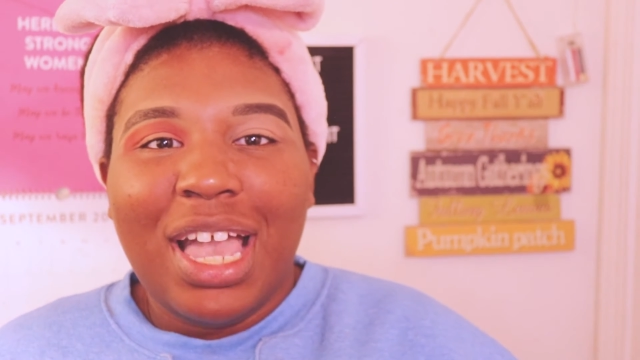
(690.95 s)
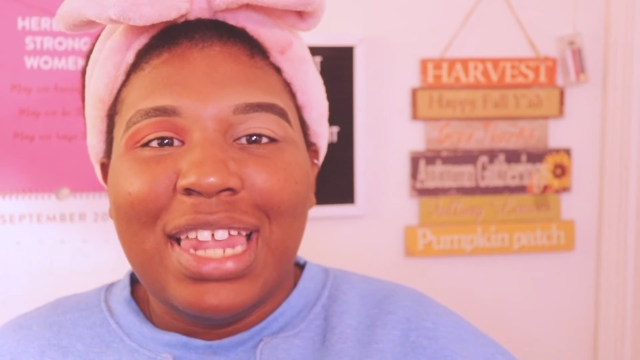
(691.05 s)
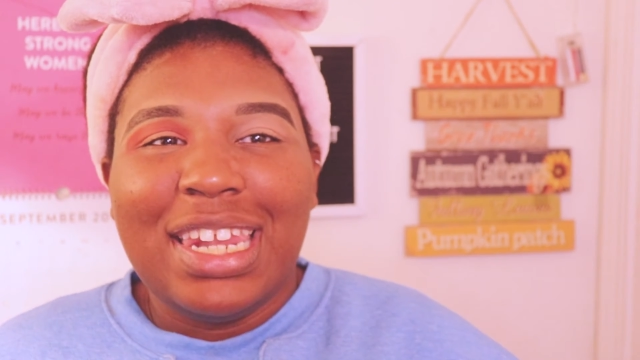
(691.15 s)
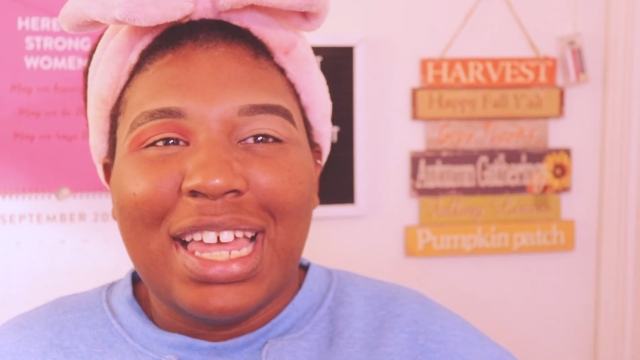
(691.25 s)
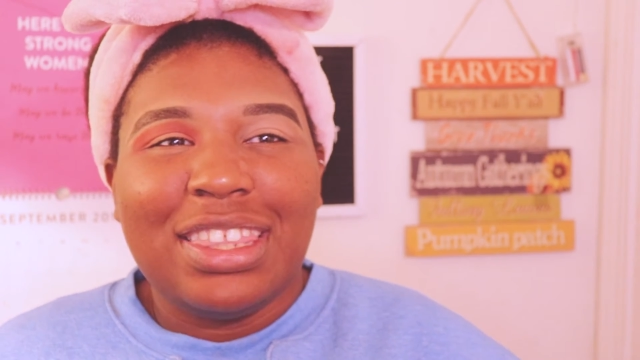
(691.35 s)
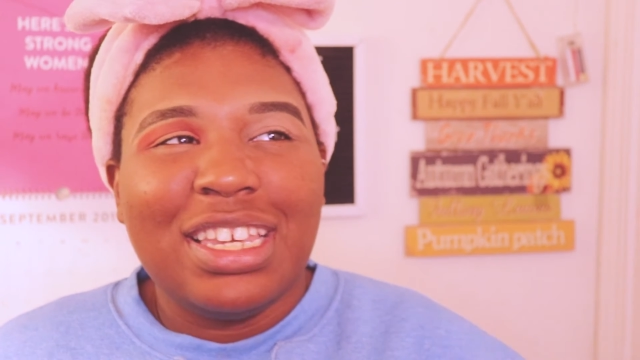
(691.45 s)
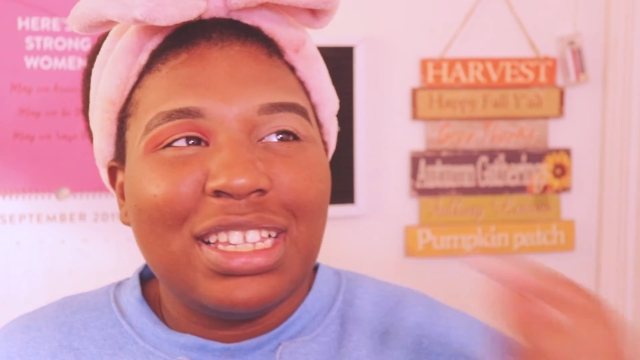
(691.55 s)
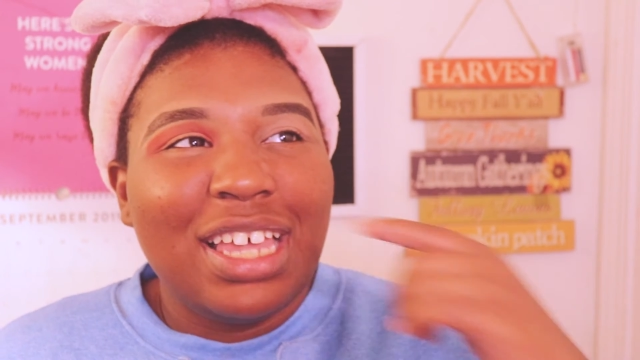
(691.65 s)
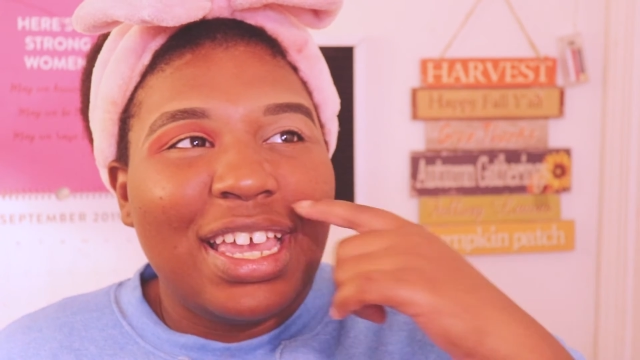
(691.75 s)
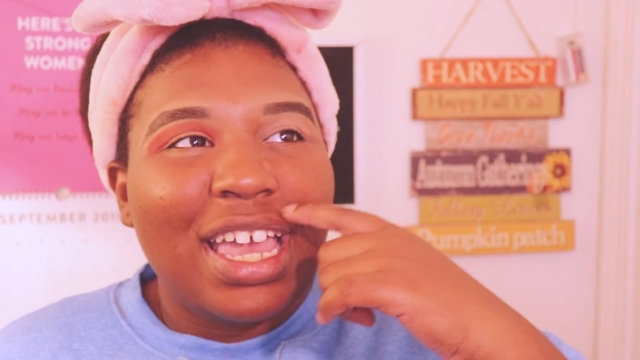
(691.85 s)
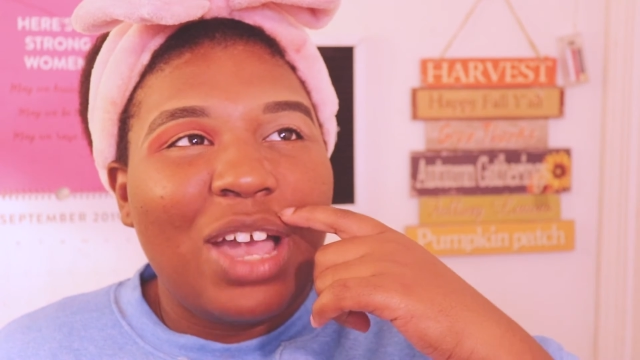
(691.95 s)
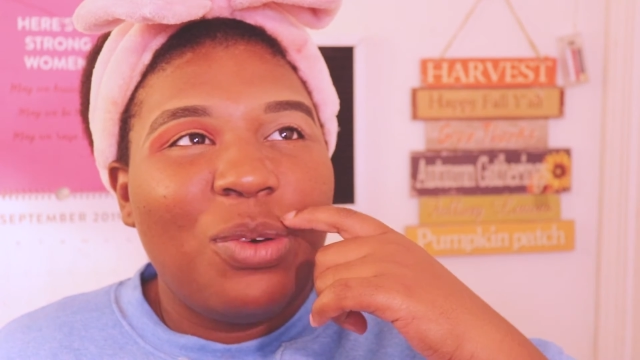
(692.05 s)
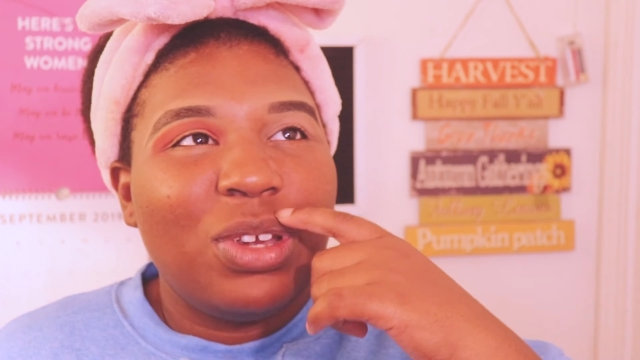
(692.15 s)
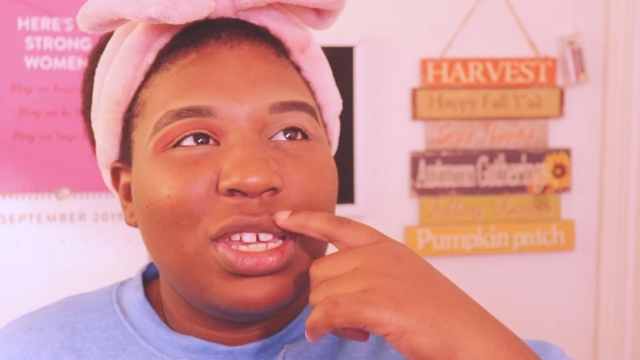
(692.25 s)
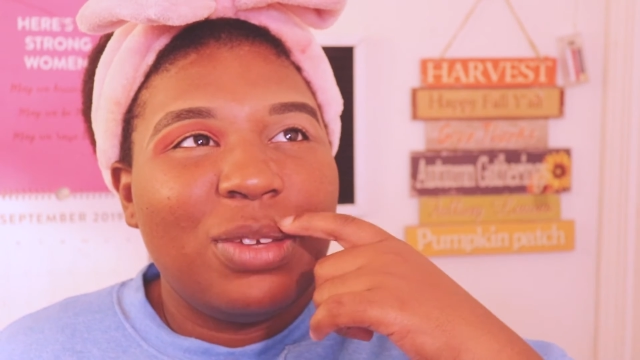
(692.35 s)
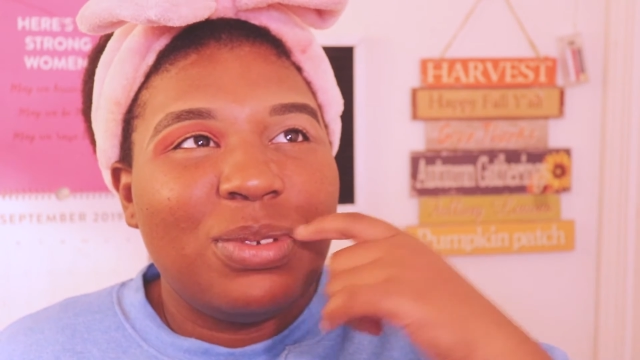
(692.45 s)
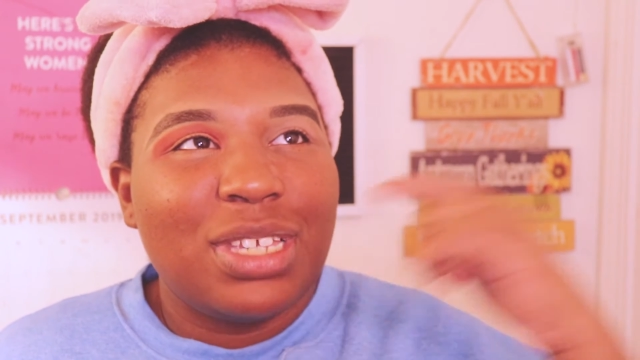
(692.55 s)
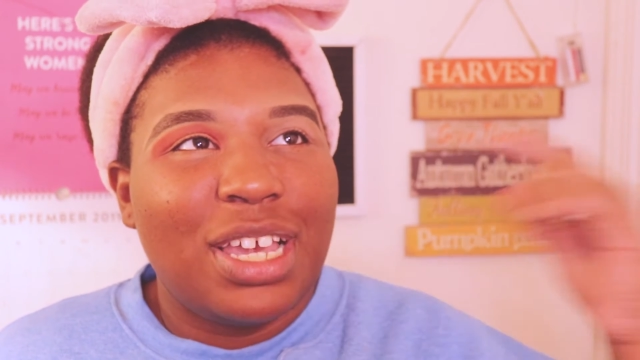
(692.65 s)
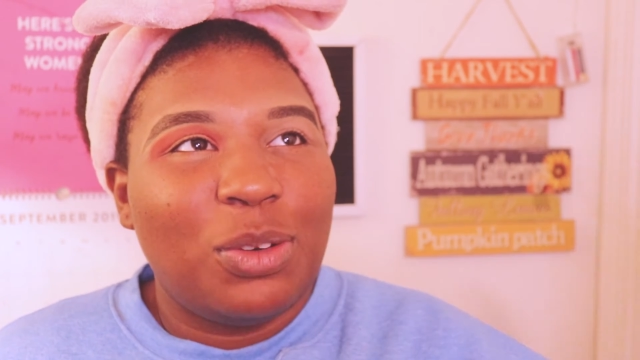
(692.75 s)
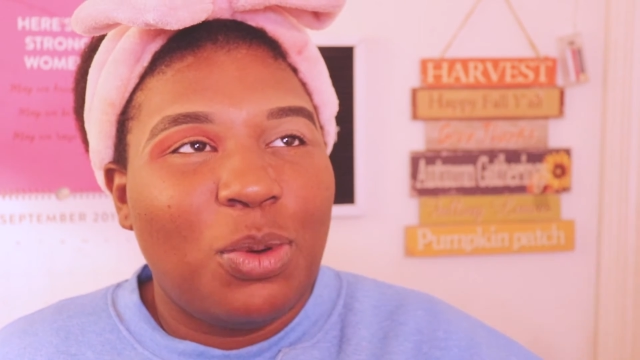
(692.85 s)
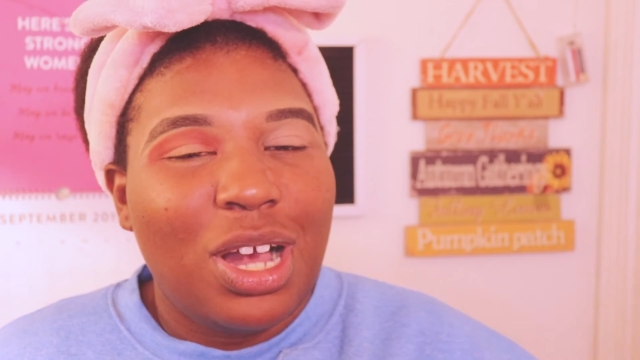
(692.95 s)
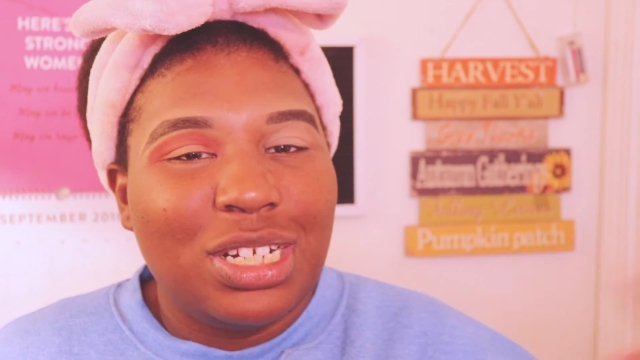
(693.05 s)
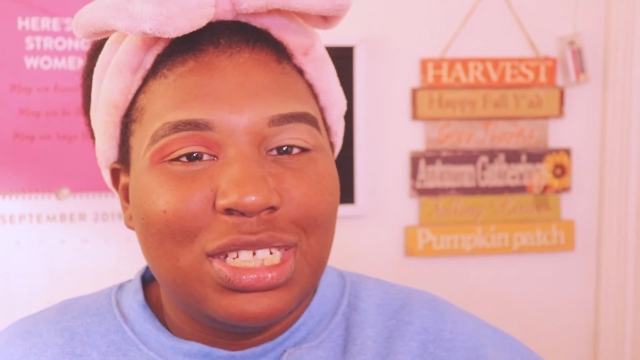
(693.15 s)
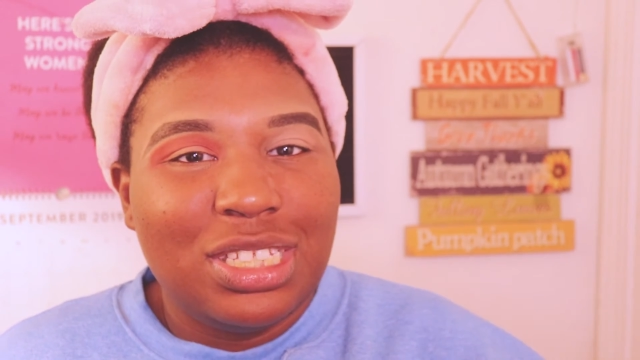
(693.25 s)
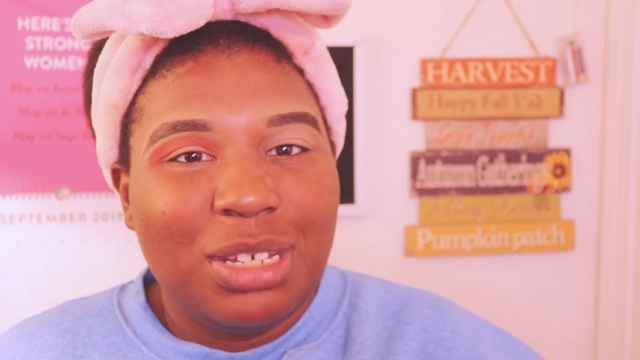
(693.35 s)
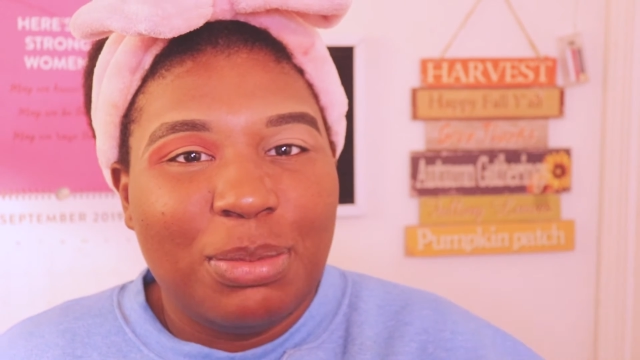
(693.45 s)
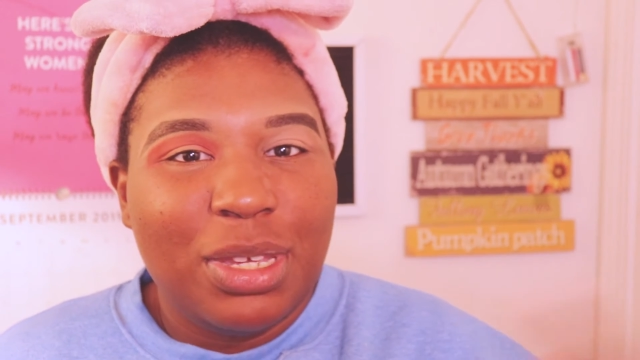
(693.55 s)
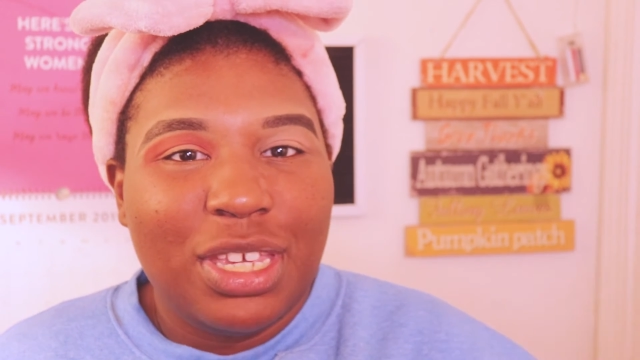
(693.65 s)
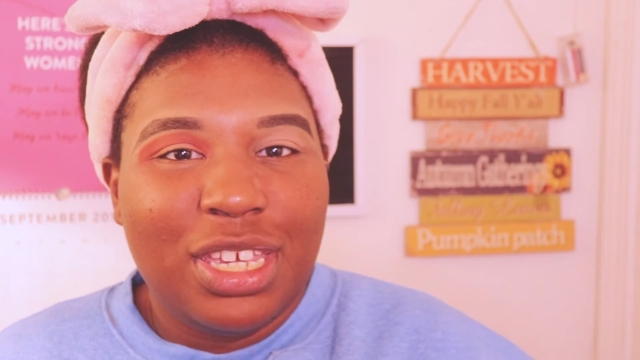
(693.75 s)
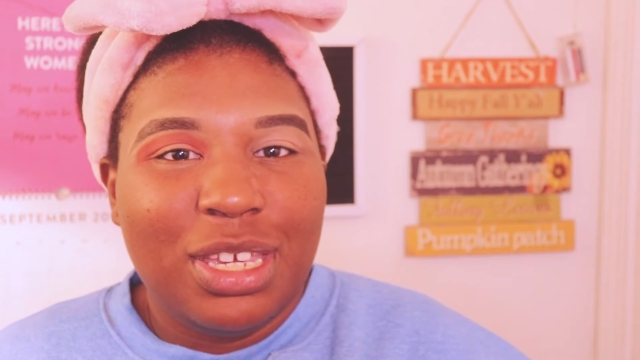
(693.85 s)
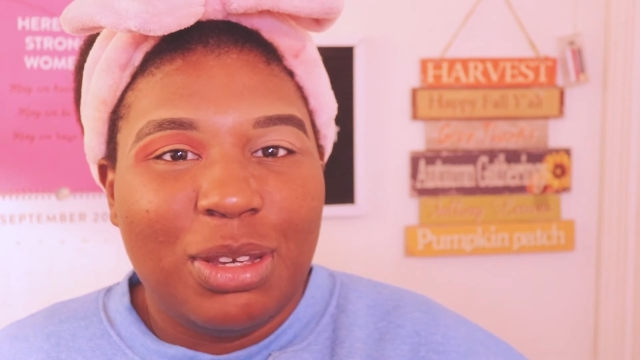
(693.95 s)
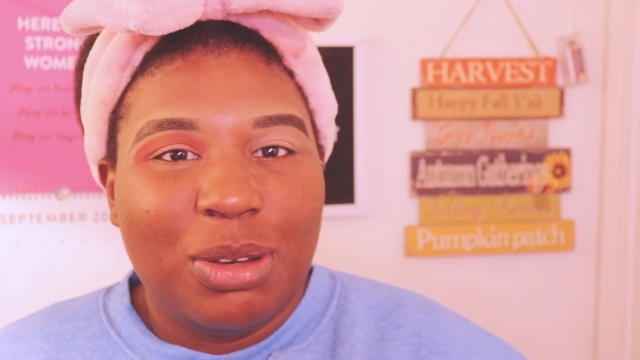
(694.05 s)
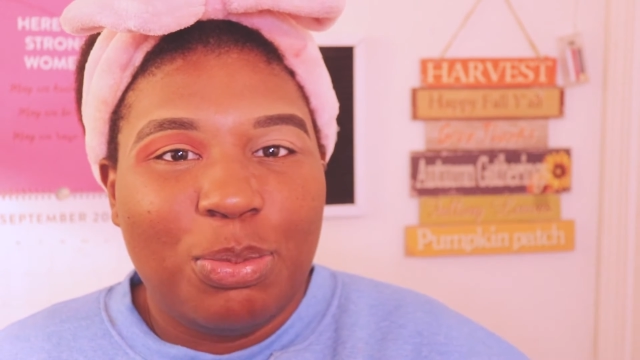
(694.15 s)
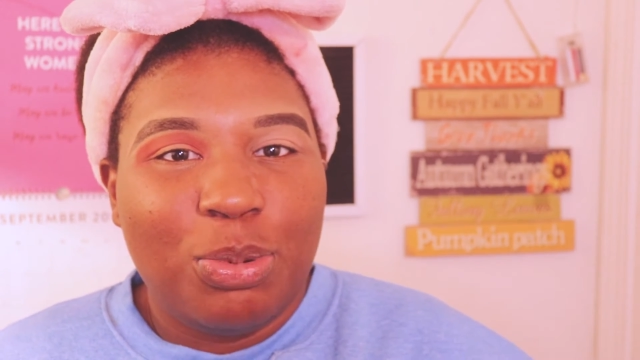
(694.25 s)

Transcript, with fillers: And I think like when he was like watching them, he